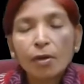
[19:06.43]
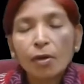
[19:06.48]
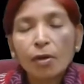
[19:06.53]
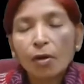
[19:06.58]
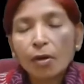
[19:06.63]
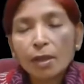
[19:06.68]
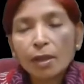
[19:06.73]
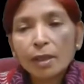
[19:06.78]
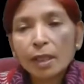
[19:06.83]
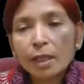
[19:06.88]

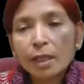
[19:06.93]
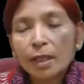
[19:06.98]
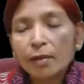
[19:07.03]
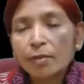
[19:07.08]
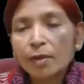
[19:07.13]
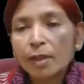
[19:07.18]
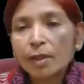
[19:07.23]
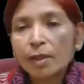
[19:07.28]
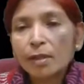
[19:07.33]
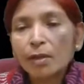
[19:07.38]
all the
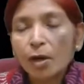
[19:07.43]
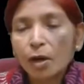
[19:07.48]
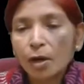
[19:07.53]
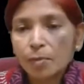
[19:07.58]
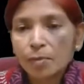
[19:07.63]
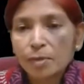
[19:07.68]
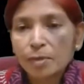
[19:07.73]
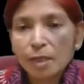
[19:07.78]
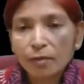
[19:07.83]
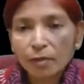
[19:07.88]
given
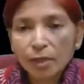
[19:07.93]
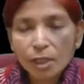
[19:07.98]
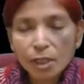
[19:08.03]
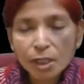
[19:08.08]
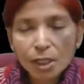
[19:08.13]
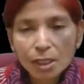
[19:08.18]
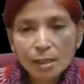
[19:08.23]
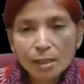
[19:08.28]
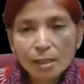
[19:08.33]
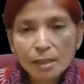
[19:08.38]

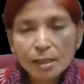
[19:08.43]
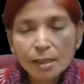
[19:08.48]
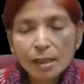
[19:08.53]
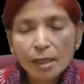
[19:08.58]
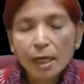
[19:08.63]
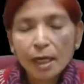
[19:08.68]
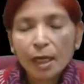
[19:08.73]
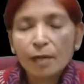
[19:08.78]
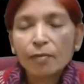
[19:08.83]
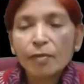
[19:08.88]
observations
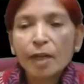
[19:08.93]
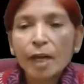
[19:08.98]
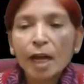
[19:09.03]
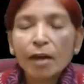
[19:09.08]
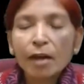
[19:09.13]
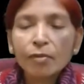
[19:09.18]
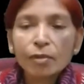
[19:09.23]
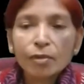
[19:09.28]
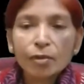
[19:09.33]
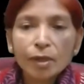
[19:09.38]
and we
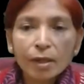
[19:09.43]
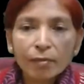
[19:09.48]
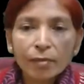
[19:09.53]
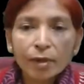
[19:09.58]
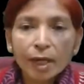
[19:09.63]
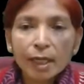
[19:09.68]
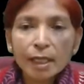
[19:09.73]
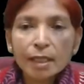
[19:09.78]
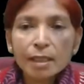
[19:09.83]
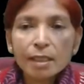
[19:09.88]
have to
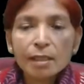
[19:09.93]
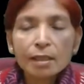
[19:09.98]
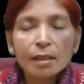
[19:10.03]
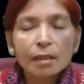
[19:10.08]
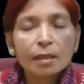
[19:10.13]
divide